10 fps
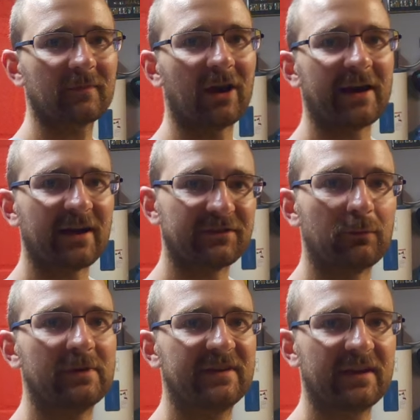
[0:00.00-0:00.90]
All right, guys, I'm
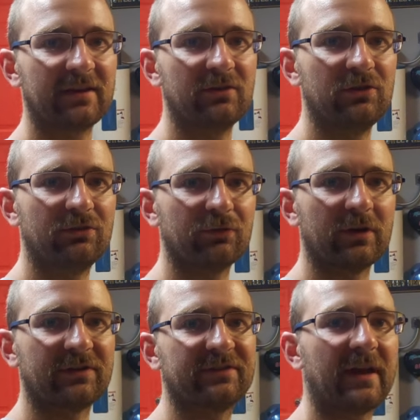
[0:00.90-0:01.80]
going to be taking you through
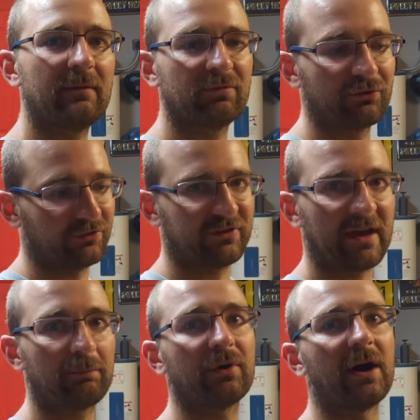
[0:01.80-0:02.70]
the
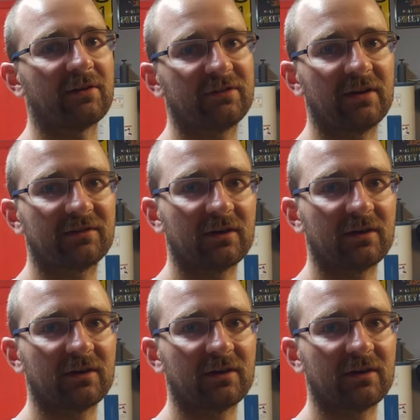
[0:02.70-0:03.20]
step-through-step process